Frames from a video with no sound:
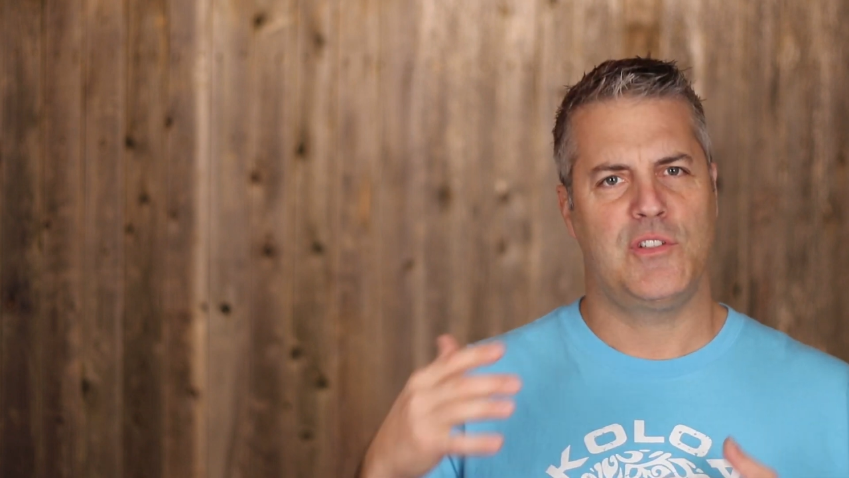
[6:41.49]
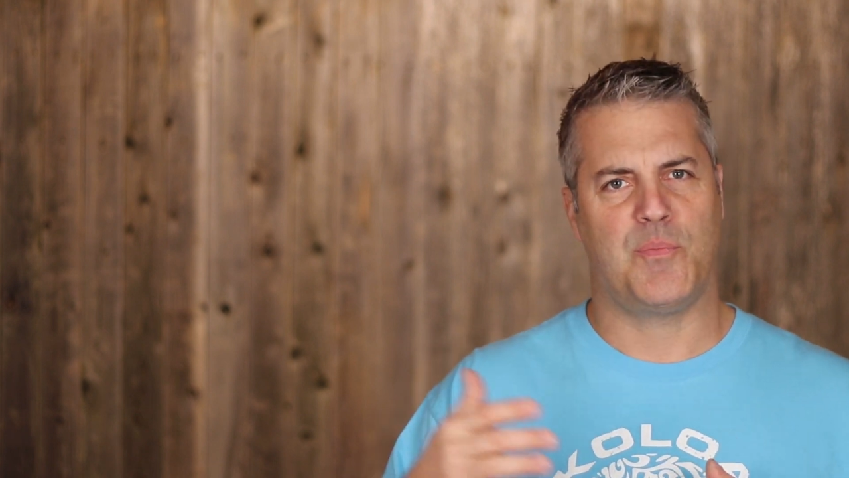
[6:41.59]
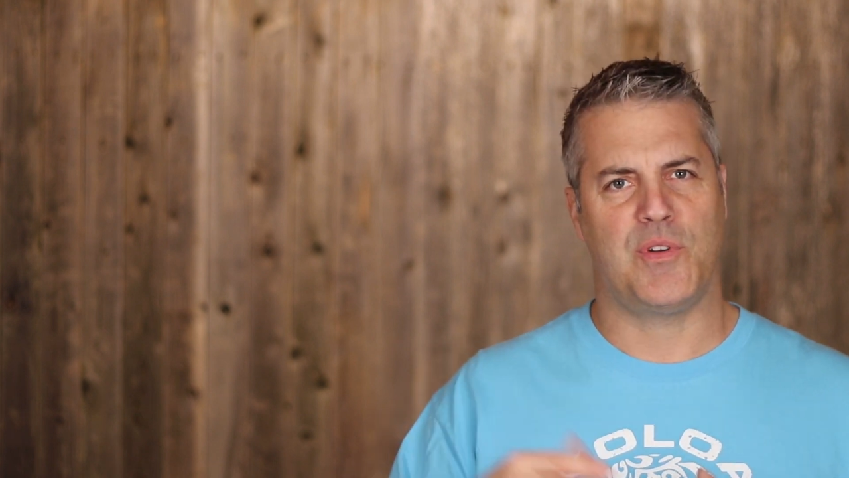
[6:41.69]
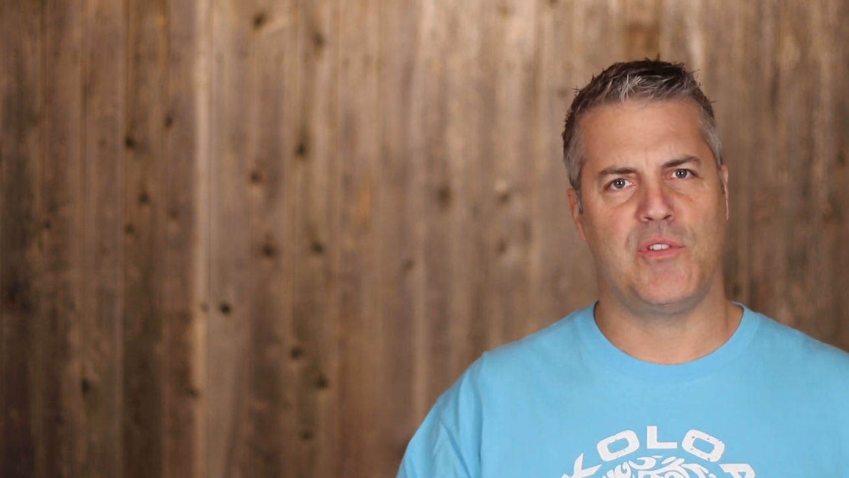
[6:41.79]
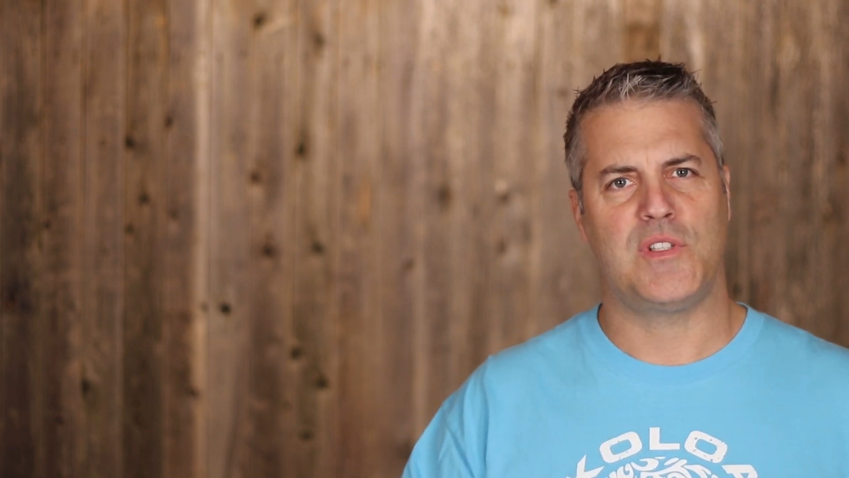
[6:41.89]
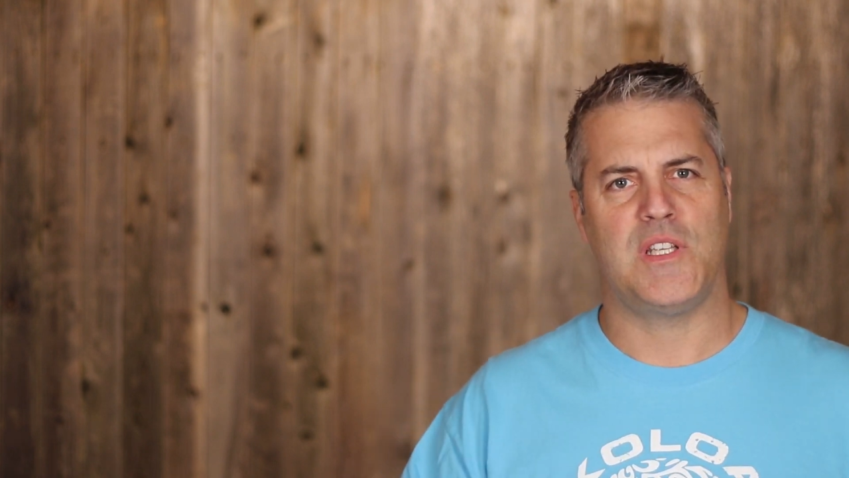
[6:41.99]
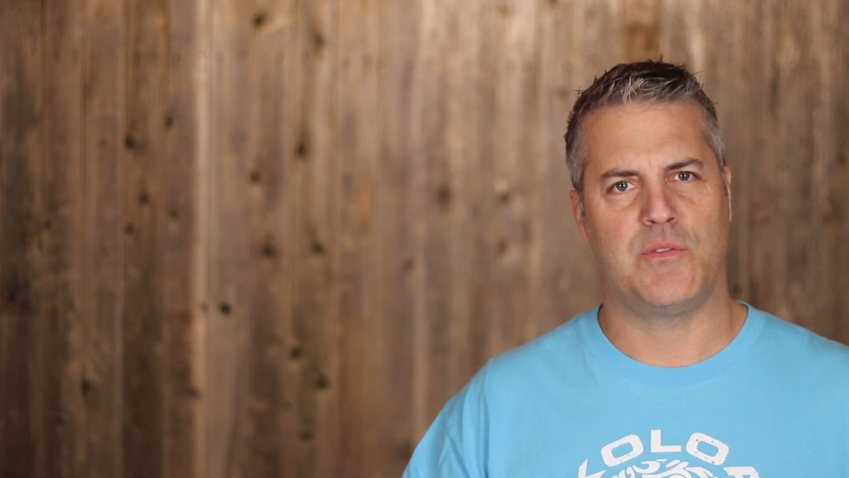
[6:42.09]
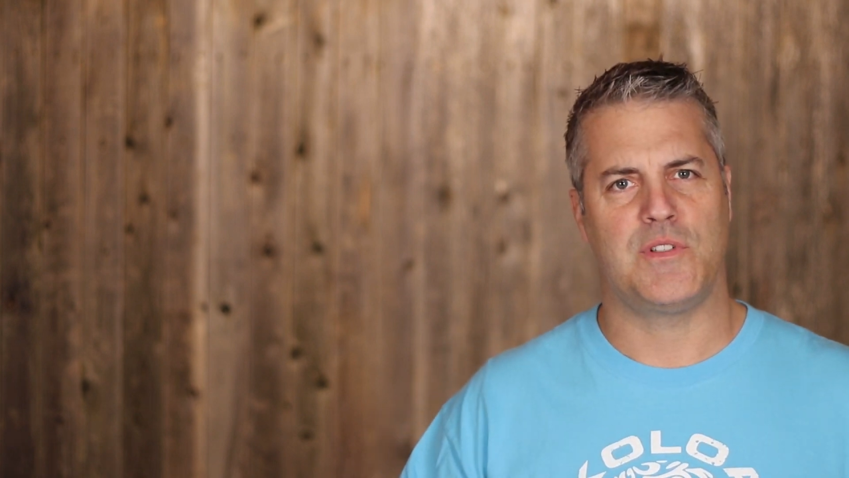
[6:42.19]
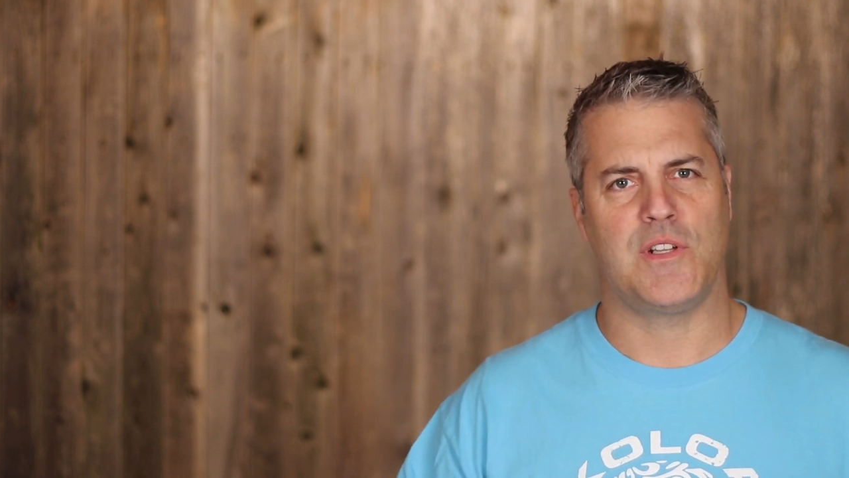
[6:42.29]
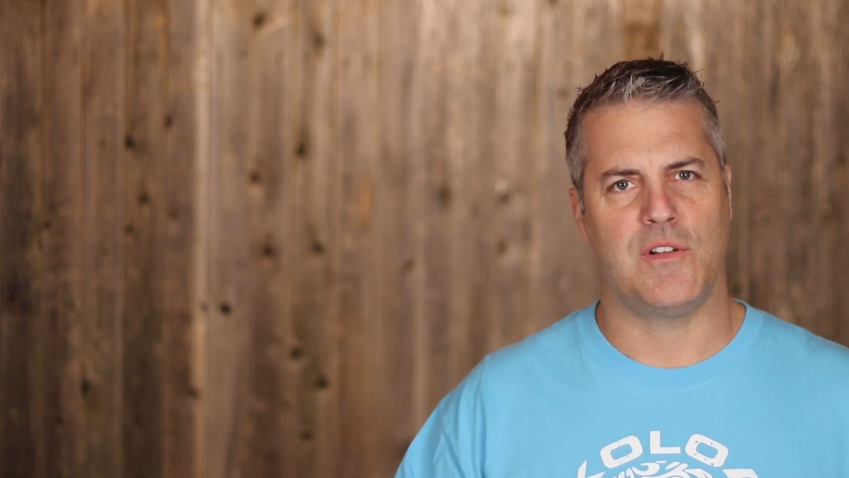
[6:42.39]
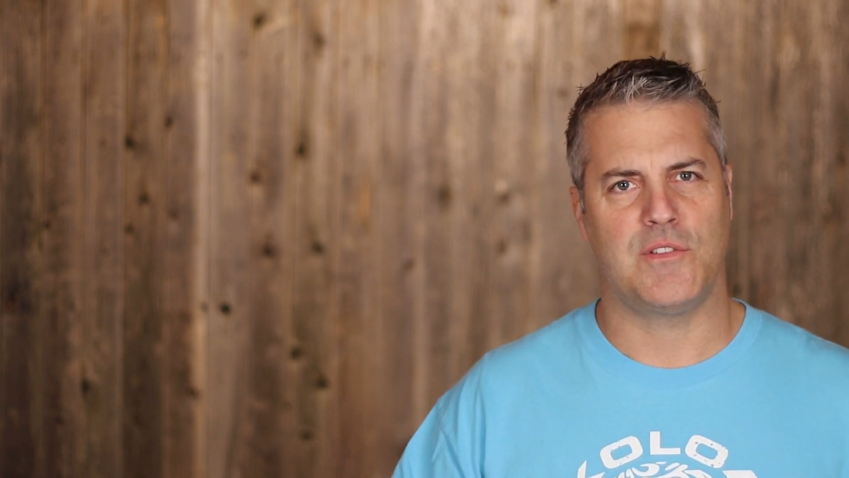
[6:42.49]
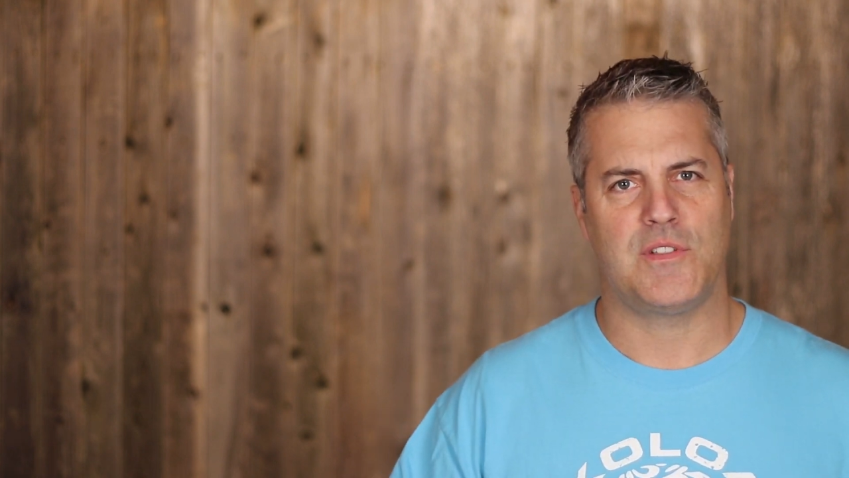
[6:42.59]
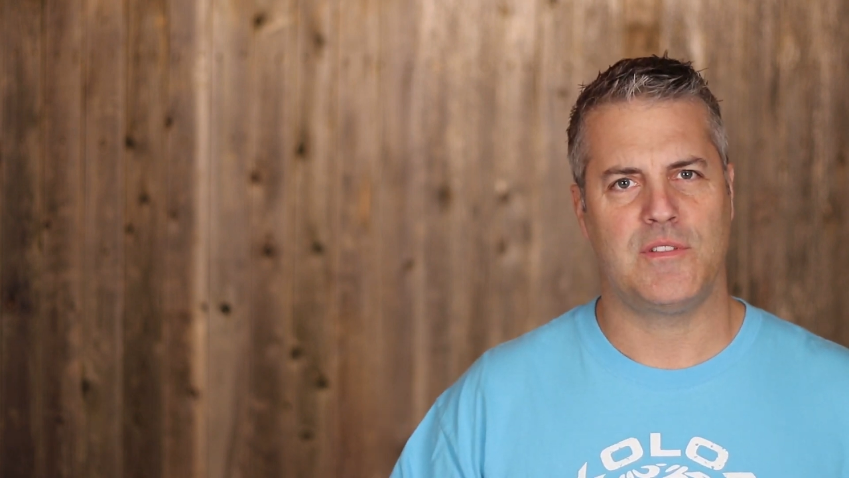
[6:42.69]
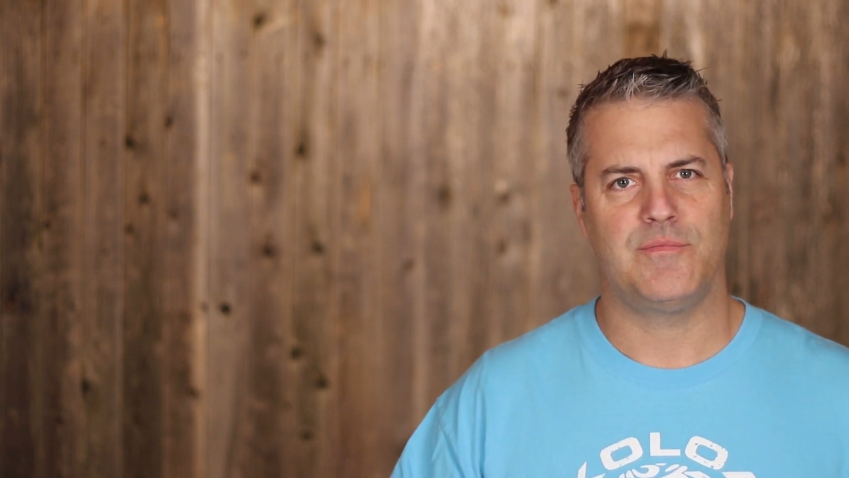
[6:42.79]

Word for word: to produce these results.